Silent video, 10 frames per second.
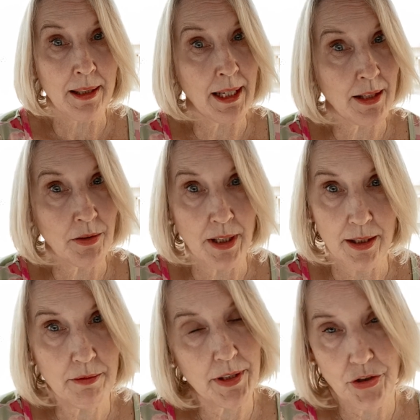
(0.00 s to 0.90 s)
that are not
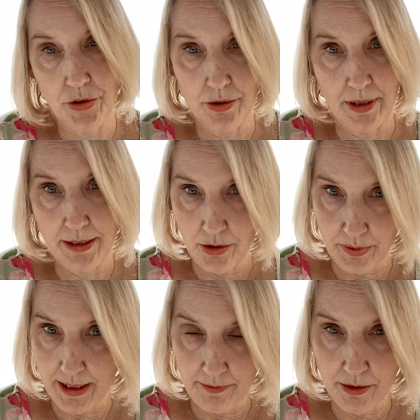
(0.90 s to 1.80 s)
original. I don't
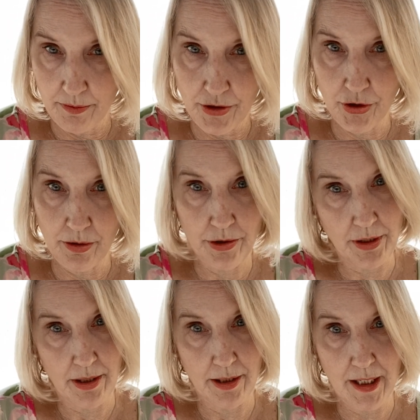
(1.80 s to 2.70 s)
have an original
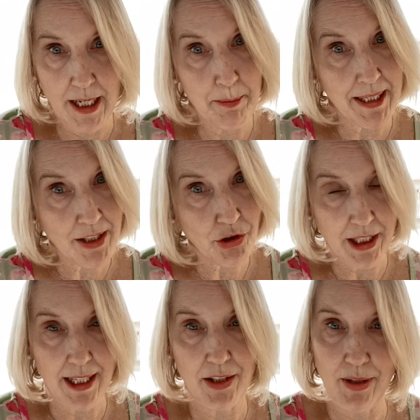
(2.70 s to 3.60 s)
thought. I'm an
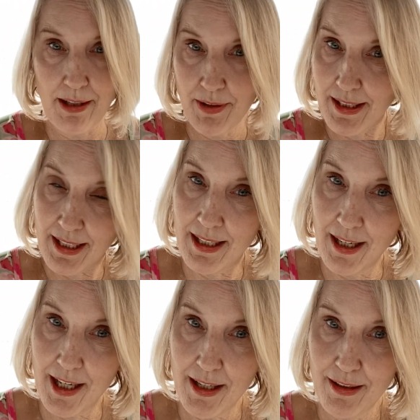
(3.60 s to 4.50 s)
educator. Everything
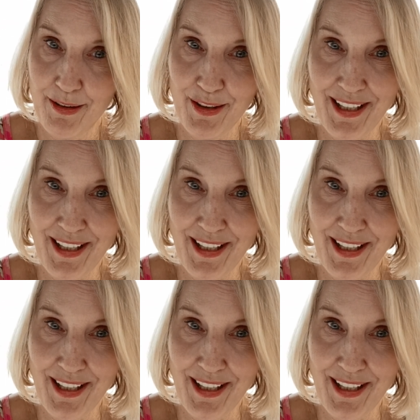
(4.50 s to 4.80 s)
I